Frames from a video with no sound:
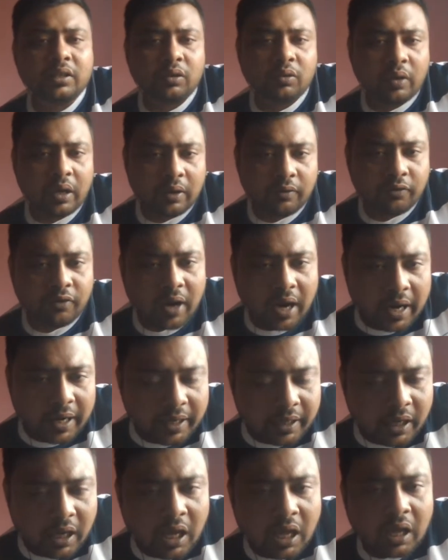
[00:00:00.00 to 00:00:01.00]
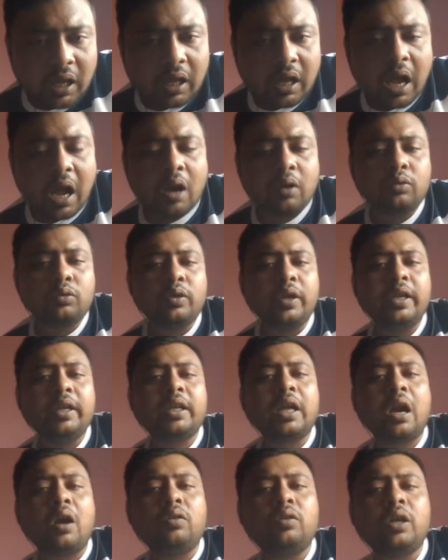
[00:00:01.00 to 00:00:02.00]
You can find how to
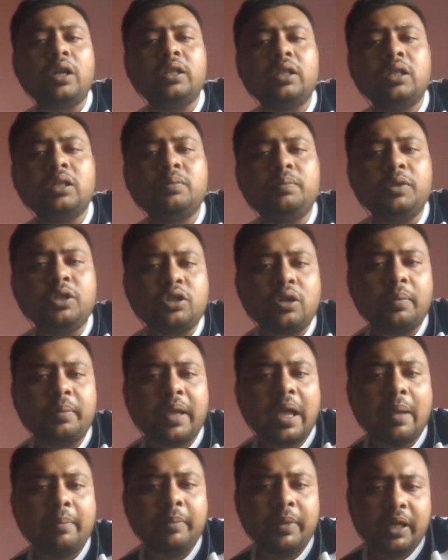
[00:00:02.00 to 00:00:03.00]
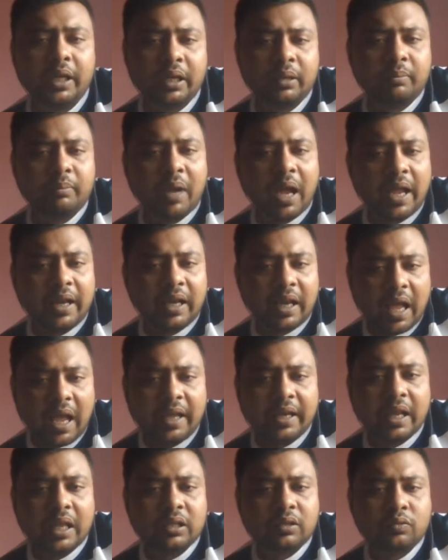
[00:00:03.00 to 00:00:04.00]
encounter this bishop gambit in my
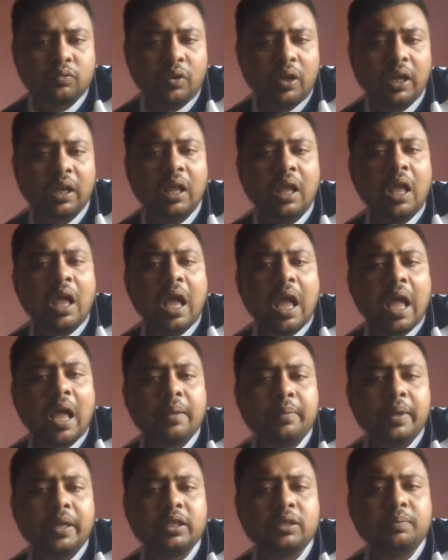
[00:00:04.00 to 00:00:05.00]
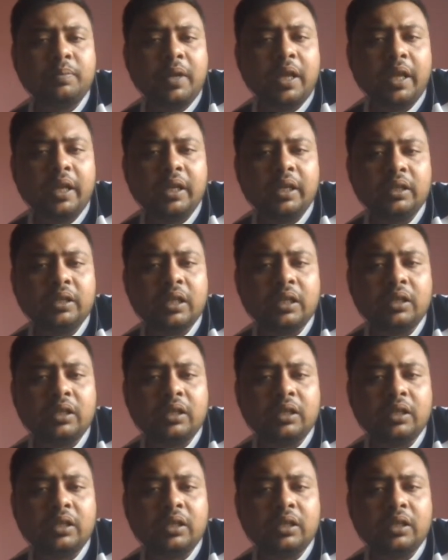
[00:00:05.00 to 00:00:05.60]
line as well. And if there is